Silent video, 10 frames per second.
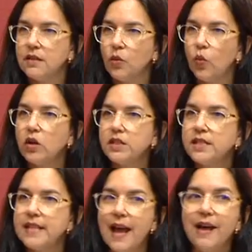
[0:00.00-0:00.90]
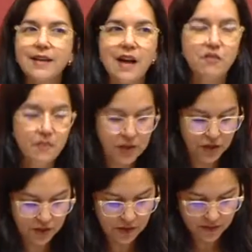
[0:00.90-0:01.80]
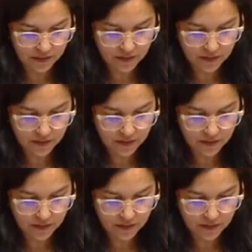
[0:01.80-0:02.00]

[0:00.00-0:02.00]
what does our government do